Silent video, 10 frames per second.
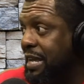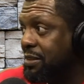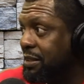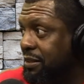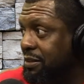
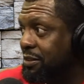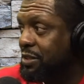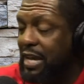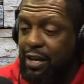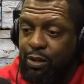out there. You
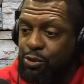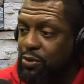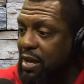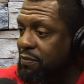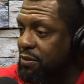got to go
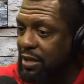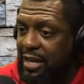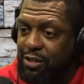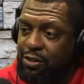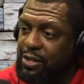travel. You
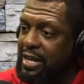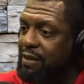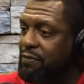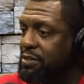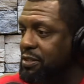got to do your
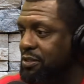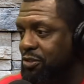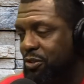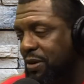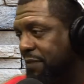conferences.
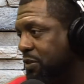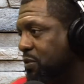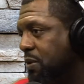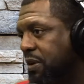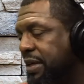You have to
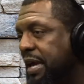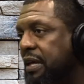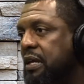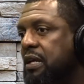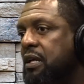do all that
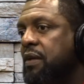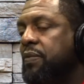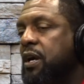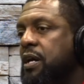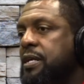
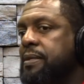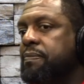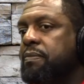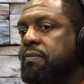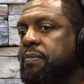
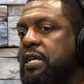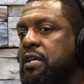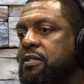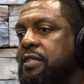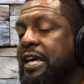
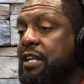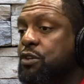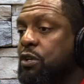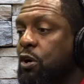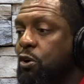because then
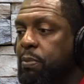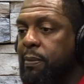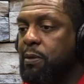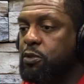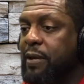you can open
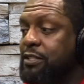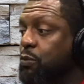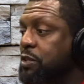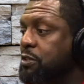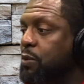up those spaces. So
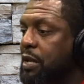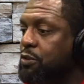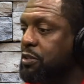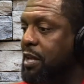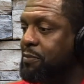when someone
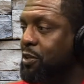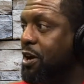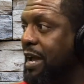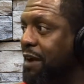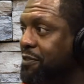else comes
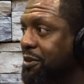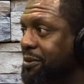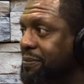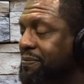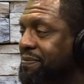along after
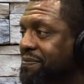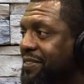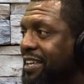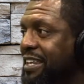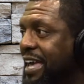you
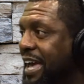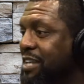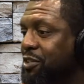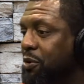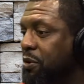and they
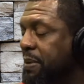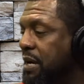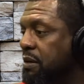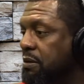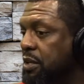ask you
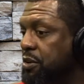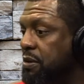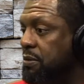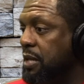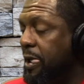about,
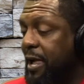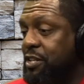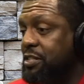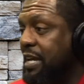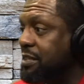I
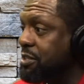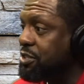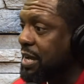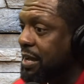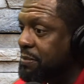just got this
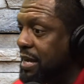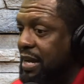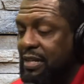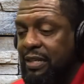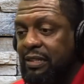job,
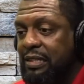doc,